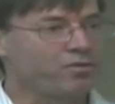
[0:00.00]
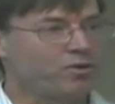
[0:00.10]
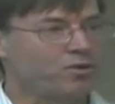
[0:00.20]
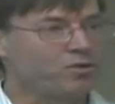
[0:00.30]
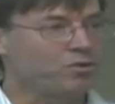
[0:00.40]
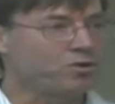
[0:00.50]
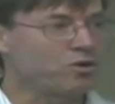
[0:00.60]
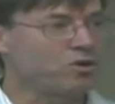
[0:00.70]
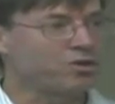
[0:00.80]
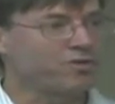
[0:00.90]
what you would
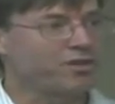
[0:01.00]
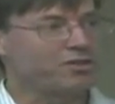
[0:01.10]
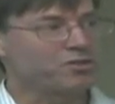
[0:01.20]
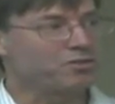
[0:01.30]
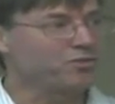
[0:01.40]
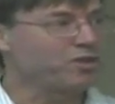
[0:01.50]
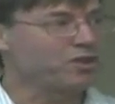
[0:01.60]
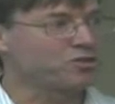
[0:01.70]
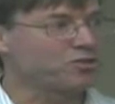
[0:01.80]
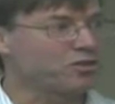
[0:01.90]
call a conventional
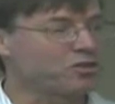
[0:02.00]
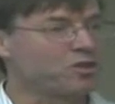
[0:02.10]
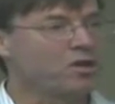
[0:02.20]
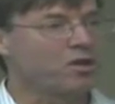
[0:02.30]
flush toilet.